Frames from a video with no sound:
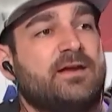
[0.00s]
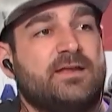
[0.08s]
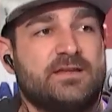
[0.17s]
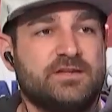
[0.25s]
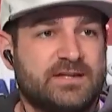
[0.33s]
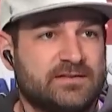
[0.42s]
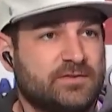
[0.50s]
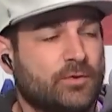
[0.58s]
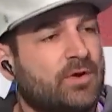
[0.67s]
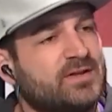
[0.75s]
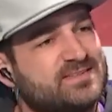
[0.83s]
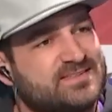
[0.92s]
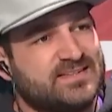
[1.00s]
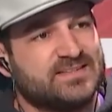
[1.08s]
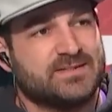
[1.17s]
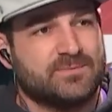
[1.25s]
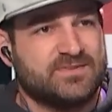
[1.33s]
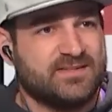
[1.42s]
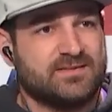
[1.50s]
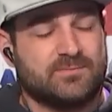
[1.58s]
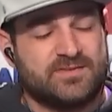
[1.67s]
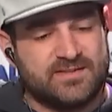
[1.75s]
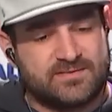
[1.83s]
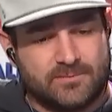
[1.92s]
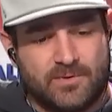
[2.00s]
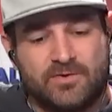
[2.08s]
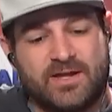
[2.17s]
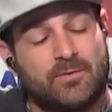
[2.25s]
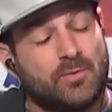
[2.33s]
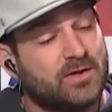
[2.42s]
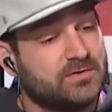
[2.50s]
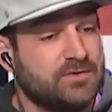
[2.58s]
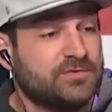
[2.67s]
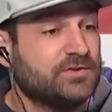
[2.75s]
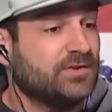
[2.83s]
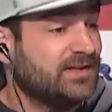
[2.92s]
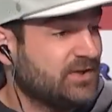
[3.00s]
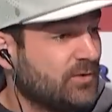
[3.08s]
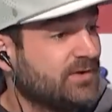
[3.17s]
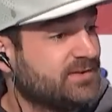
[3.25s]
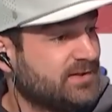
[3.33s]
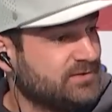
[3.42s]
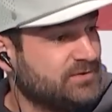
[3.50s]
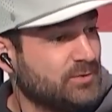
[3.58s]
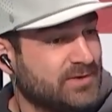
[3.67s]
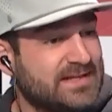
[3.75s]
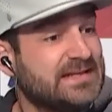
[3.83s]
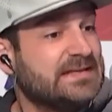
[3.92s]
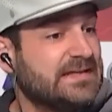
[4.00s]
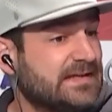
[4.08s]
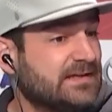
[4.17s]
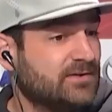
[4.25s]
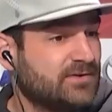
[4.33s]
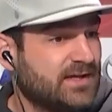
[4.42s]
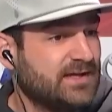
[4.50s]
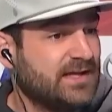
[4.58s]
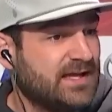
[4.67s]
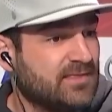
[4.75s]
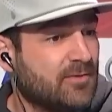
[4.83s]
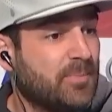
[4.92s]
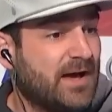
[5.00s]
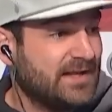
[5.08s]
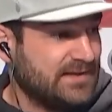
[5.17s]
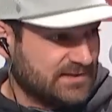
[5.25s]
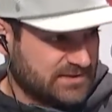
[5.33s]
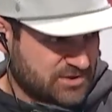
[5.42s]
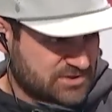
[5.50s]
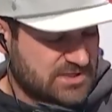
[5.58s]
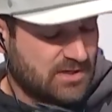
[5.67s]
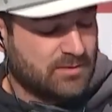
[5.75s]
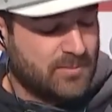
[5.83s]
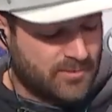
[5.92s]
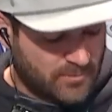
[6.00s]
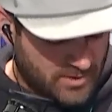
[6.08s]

And then you get into, well, it's a system. Okay, well, you still had to go out there and do what he did, okay? And the body, like you're talking about,